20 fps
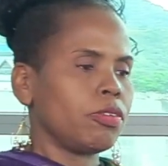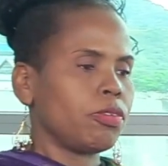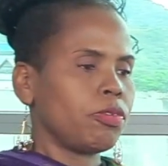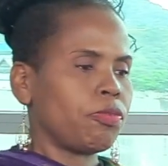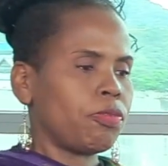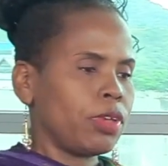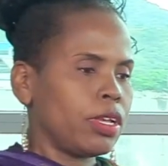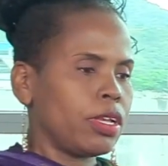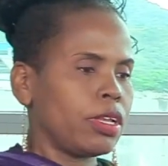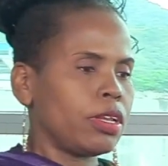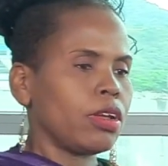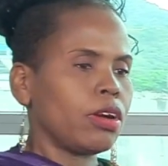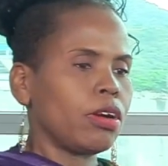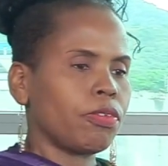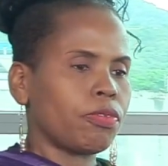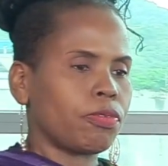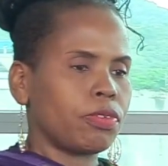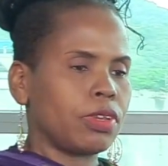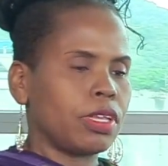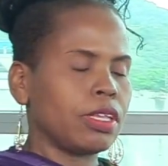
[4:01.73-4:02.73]
field
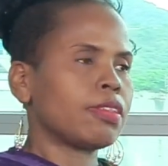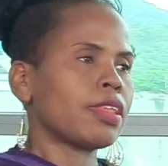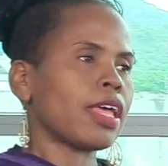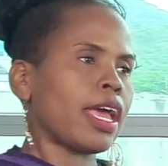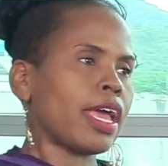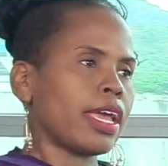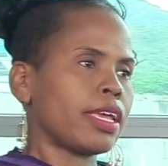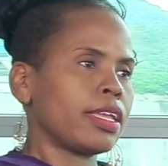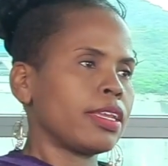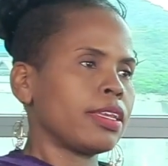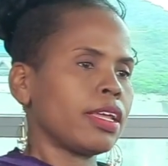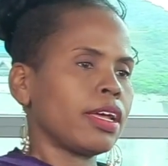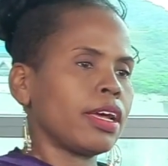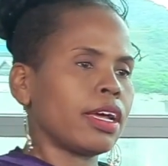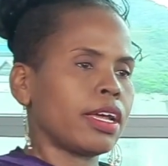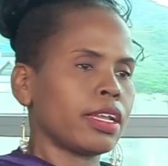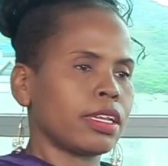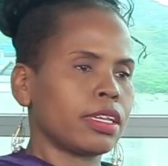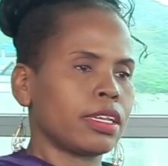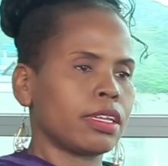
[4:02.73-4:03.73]
of design
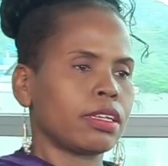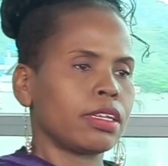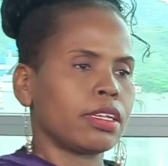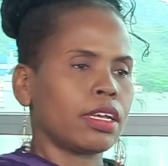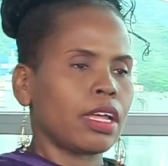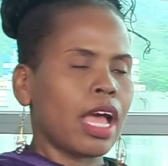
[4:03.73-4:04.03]
and